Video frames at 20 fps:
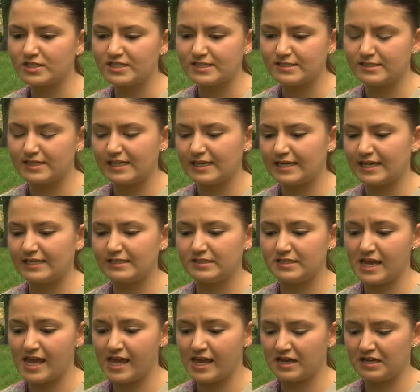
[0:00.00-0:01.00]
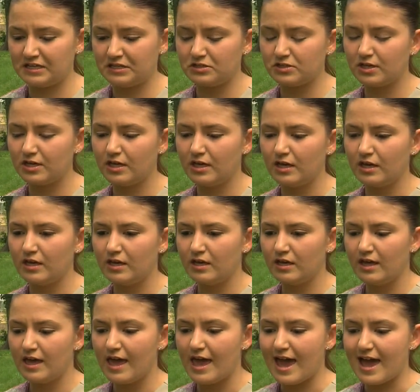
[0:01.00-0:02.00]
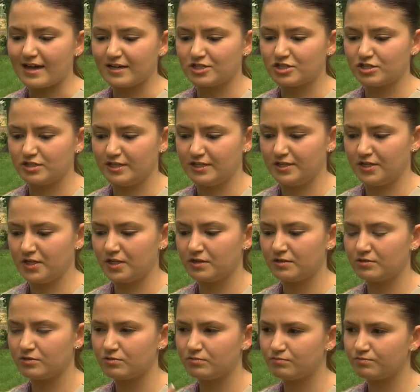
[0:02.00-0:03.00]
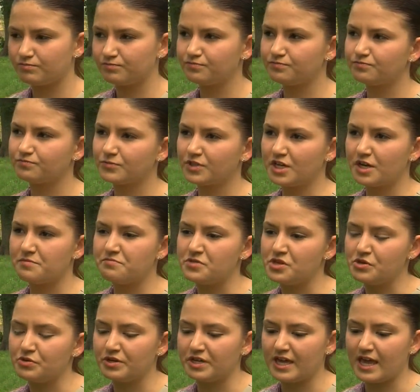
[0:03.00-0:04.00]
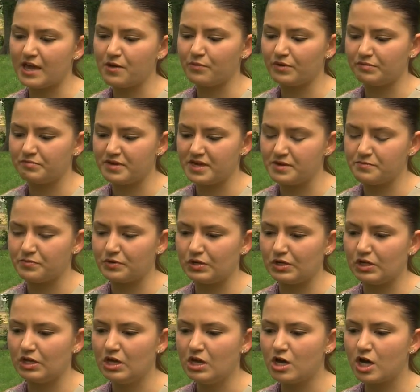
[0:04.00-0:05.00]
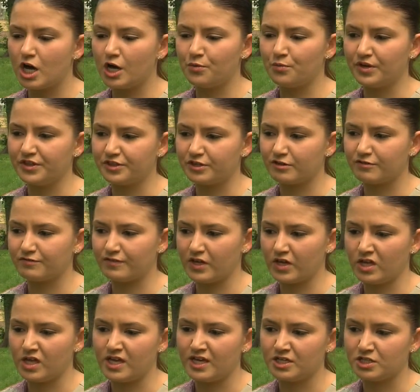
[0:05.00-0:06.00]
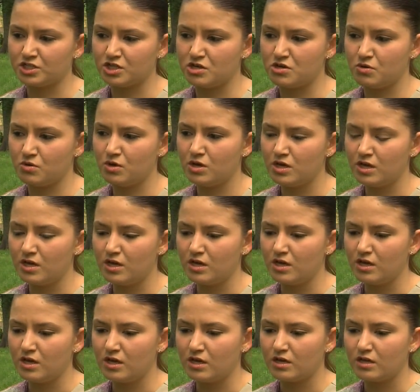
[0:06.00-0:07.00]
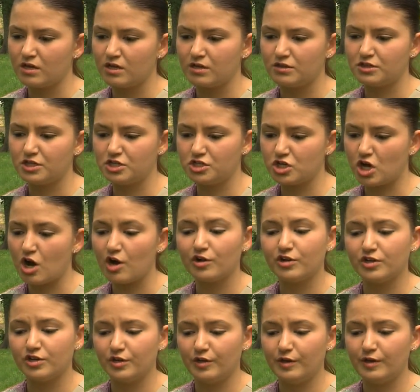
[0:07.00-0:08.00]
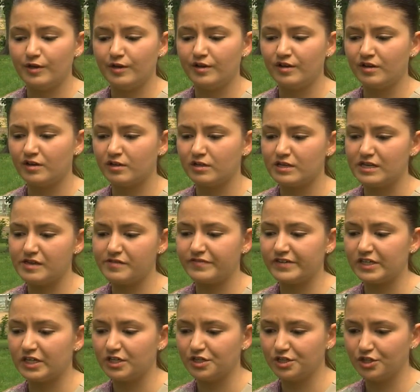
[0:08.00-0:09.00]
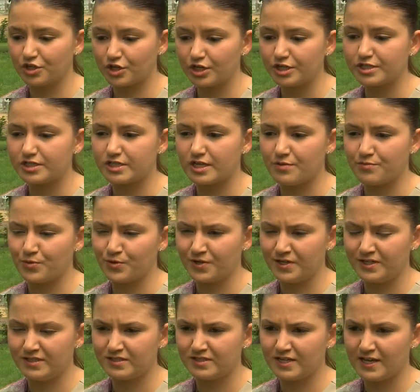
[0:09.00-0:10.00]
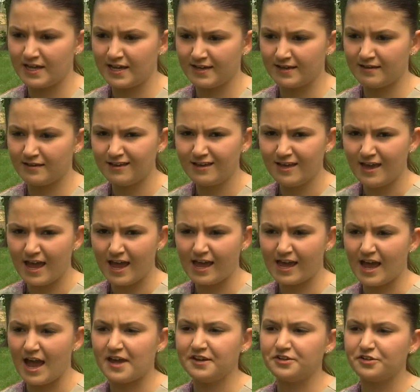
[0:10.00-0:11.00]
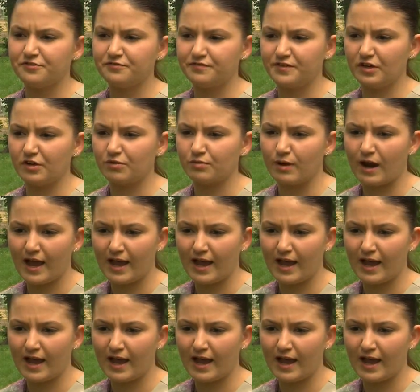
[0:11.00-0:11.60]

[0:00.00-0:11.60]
autistic kids can't actually communicate with people on what they're feeling, so the dog could even alert someone saying, hey, I don't feel